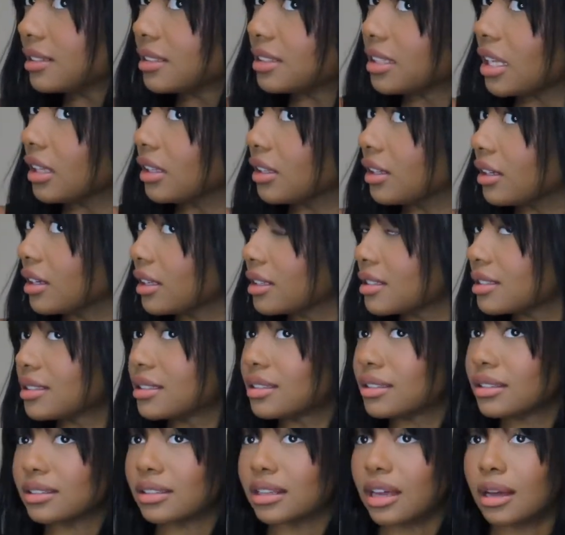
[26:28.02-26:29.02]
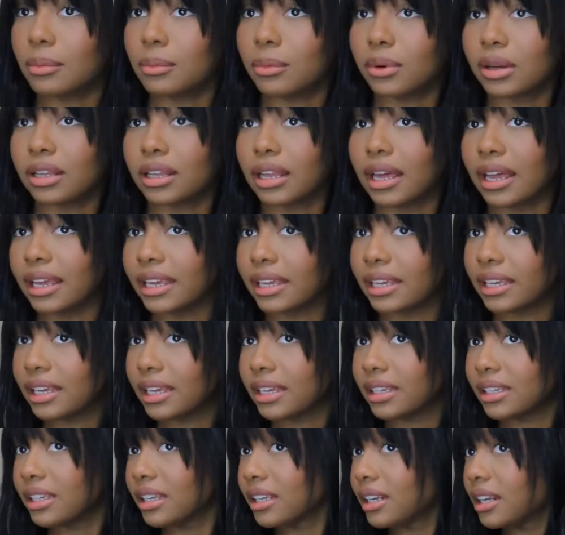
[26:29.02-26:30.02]
to look somewhat like
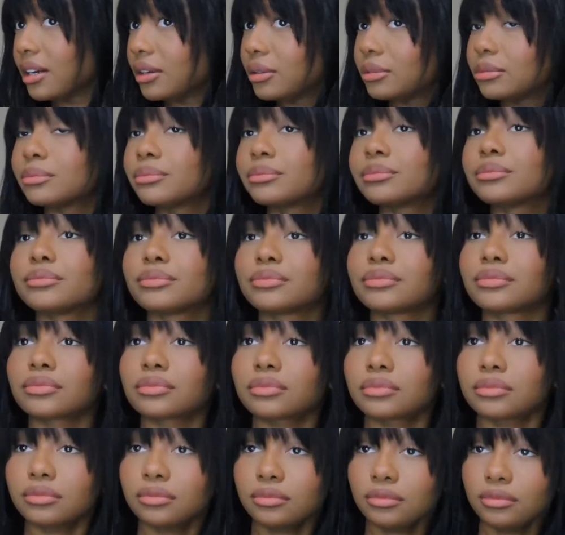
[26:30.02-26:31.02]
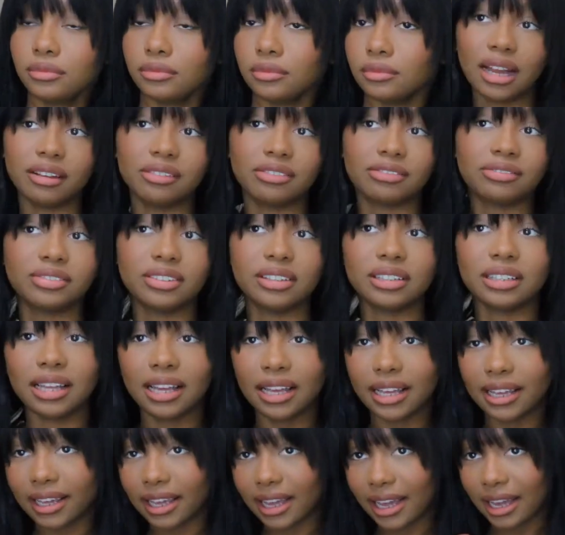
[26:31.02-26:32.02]
it, you know? I feel
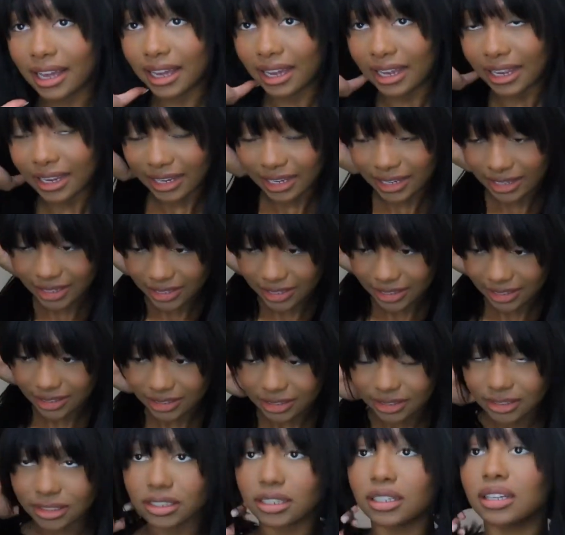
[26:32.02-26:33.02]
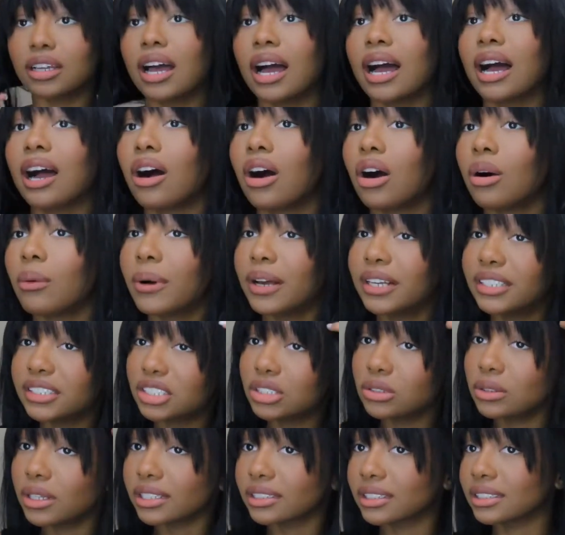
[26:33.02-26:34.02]
like I always
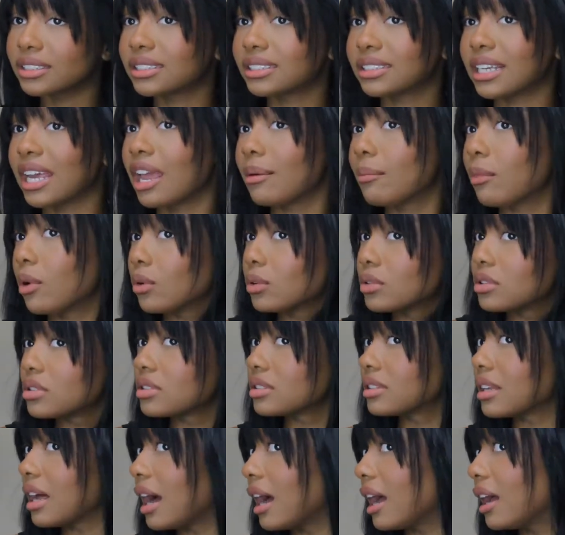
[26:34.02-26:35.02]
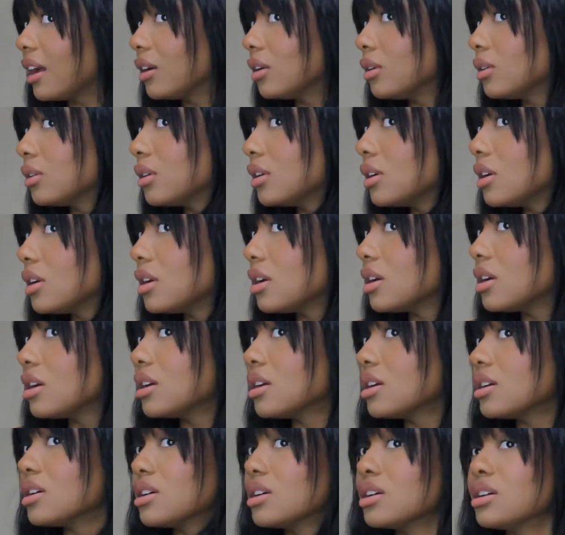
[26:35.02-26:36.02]
do like the same old style.
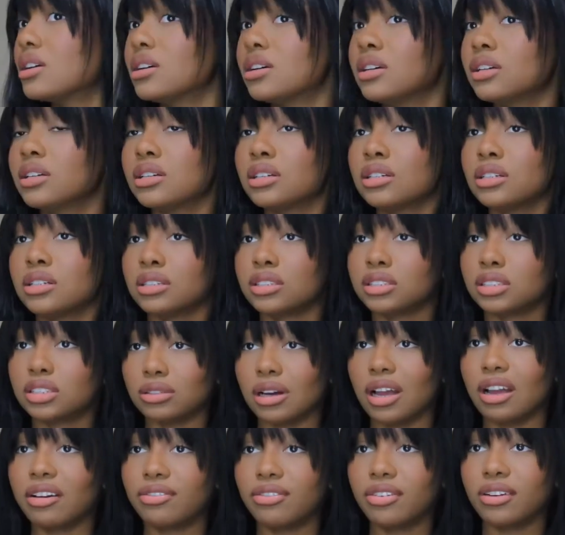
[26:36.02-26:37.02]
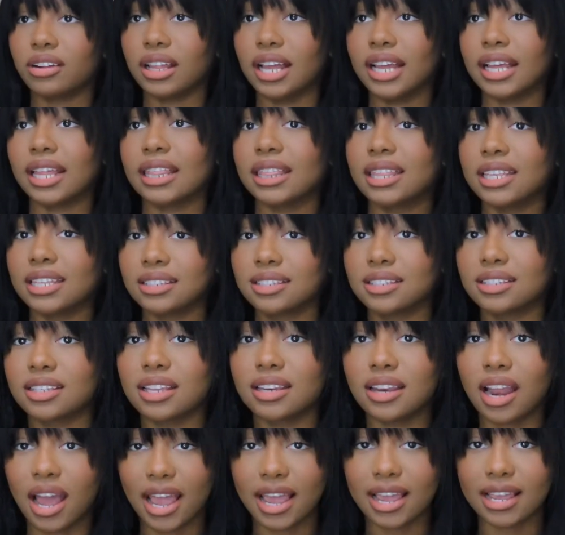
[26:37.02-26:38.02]
So I feel like this is
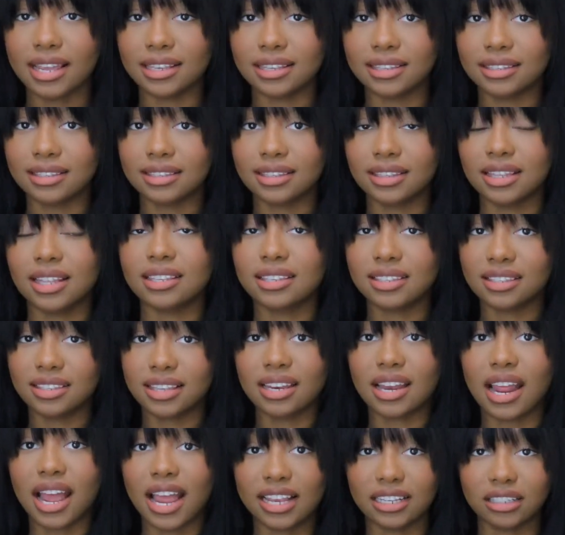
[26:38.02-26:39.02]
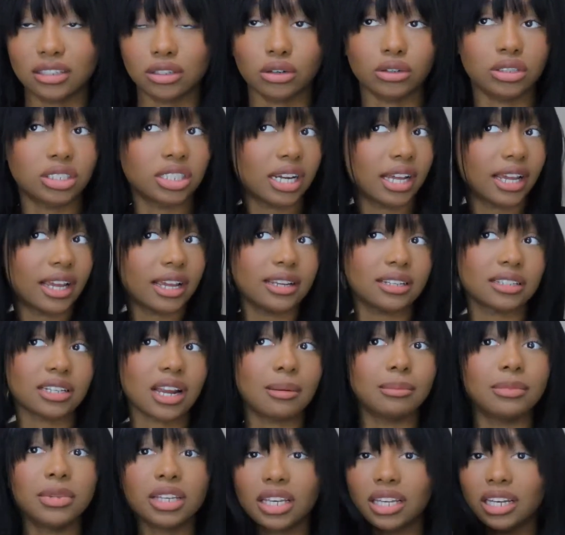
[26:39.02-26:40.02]
a nice little change.
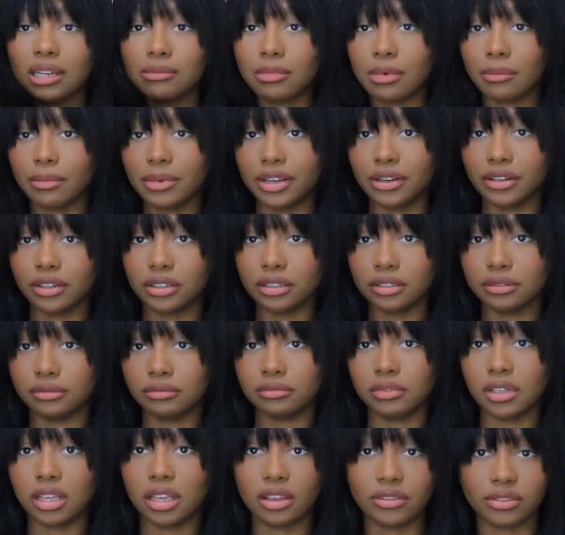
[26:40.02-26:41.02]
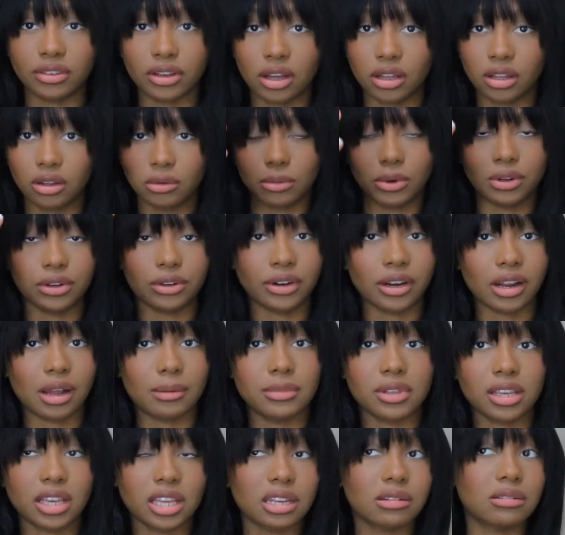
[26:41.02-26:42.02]
I'm looking in my mirror, if y'all are wondering.
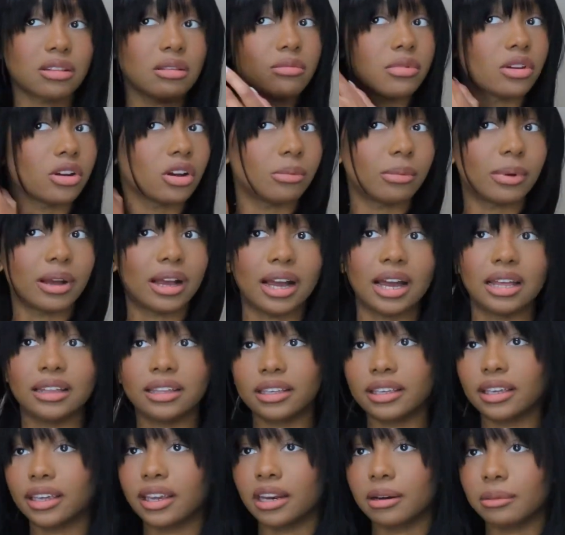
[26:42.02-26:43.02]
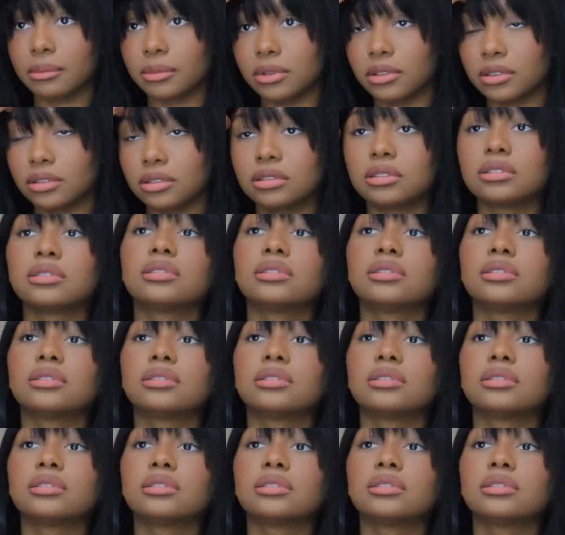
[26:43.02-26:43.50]
I'm looking in the mirror behind the camera